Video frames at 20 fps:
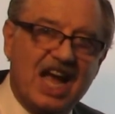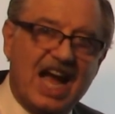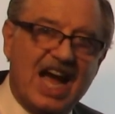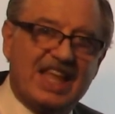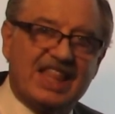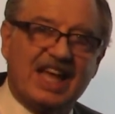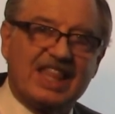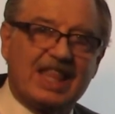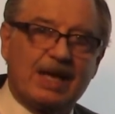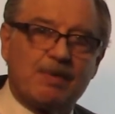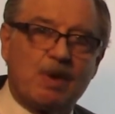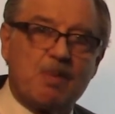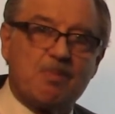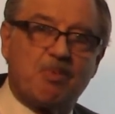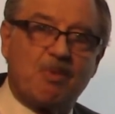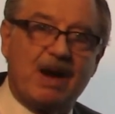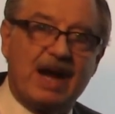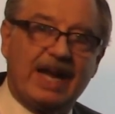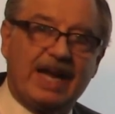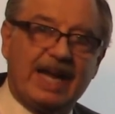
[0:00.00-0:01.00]
and that they were
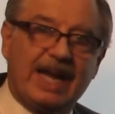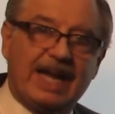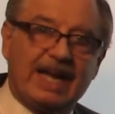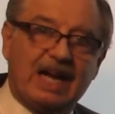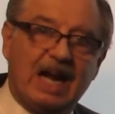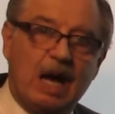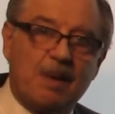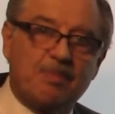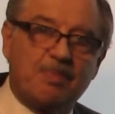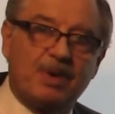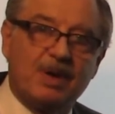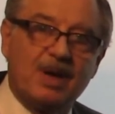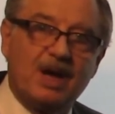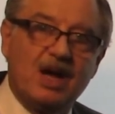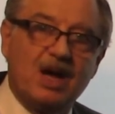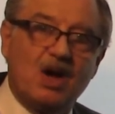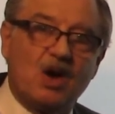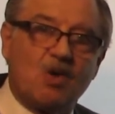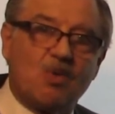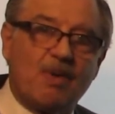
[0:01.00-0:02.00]
breaking it up
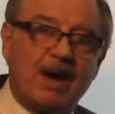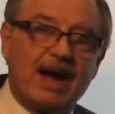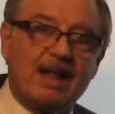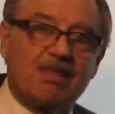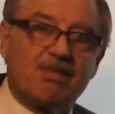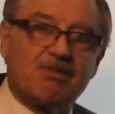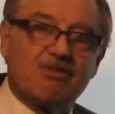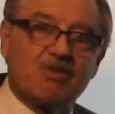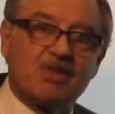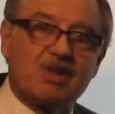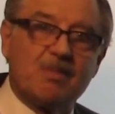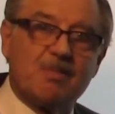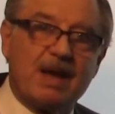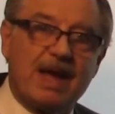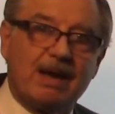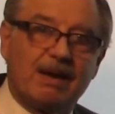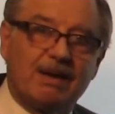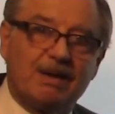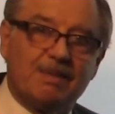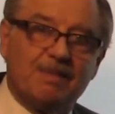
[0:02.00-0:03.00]
right through the
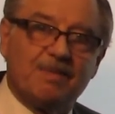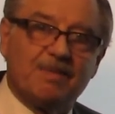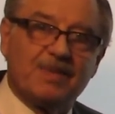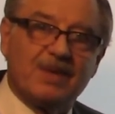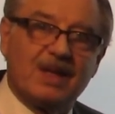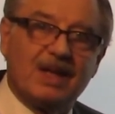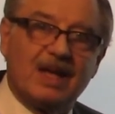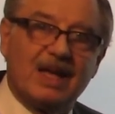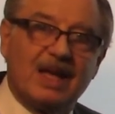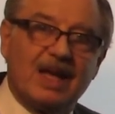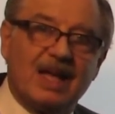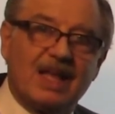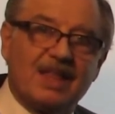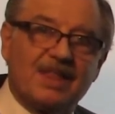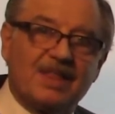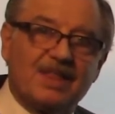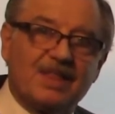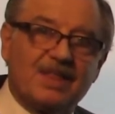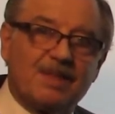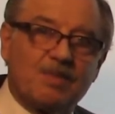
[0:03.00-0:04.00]
meter,
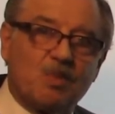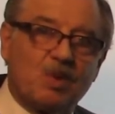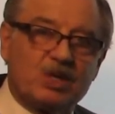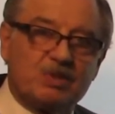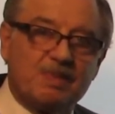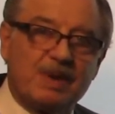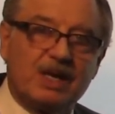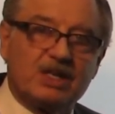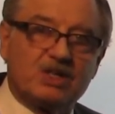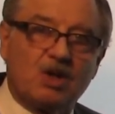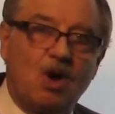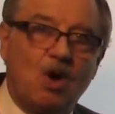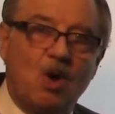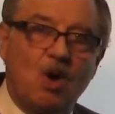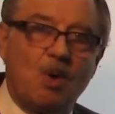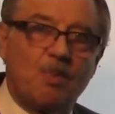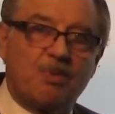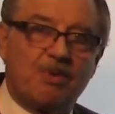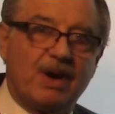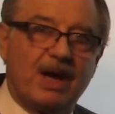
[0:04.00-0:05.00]
which means the
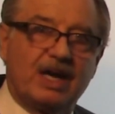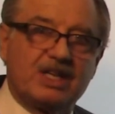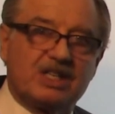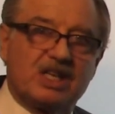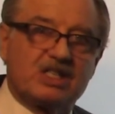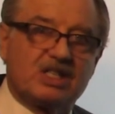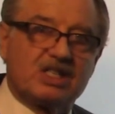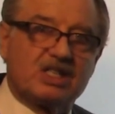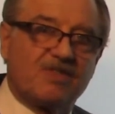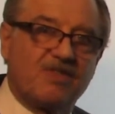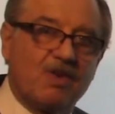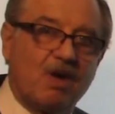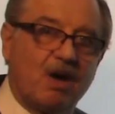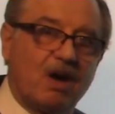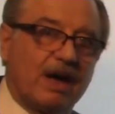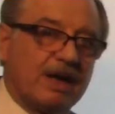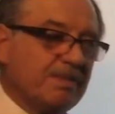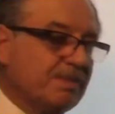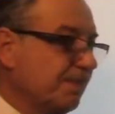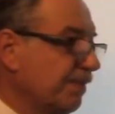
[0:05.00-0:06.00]
whole process is
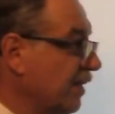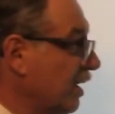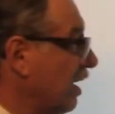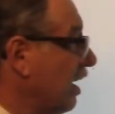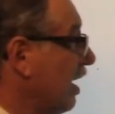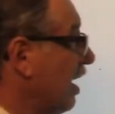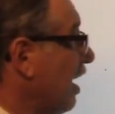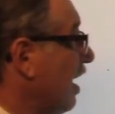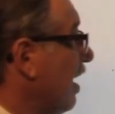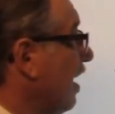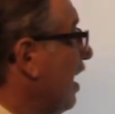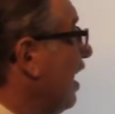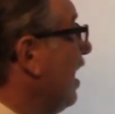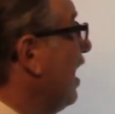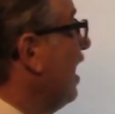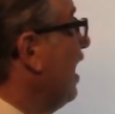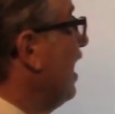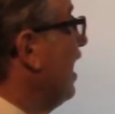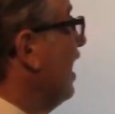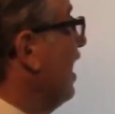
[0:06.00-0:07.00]
flawed.
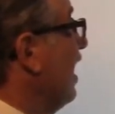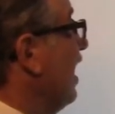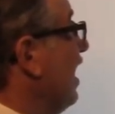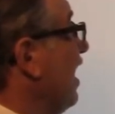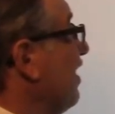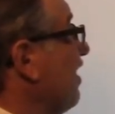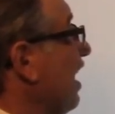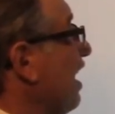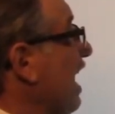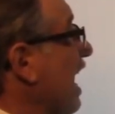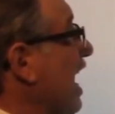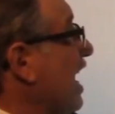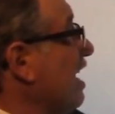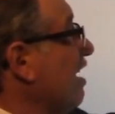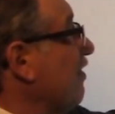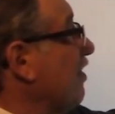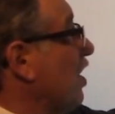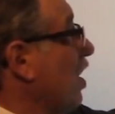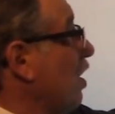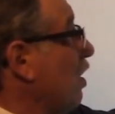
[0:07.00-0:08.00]
The land
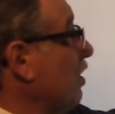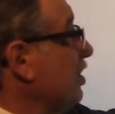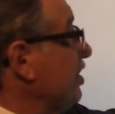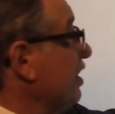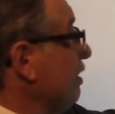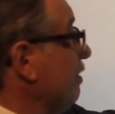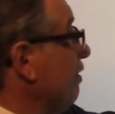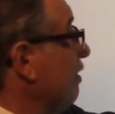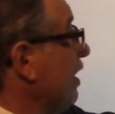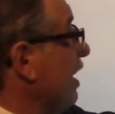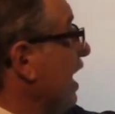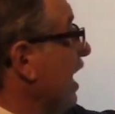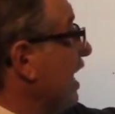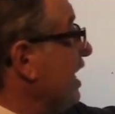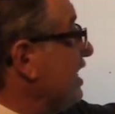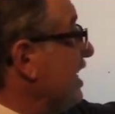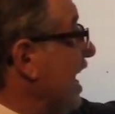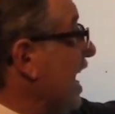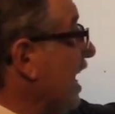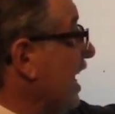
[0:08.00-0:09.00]
of Goshen,
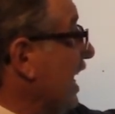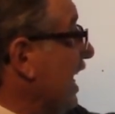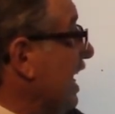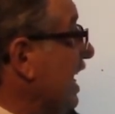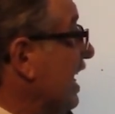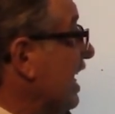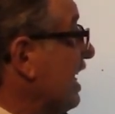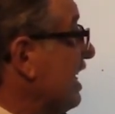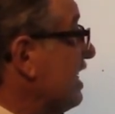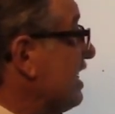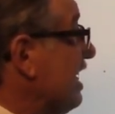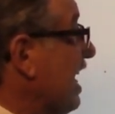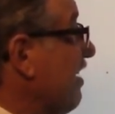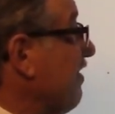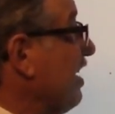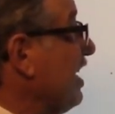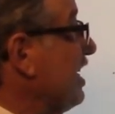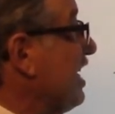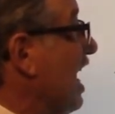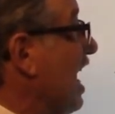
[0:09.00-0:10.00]
exactly
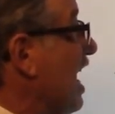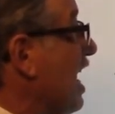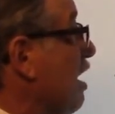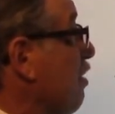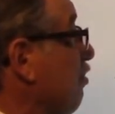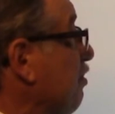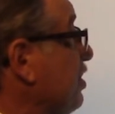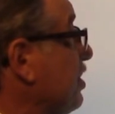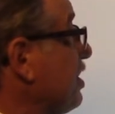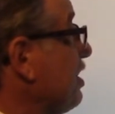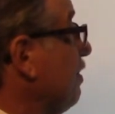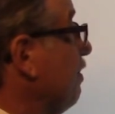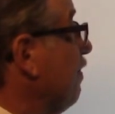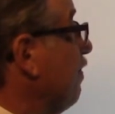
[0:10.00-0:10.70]
7 times.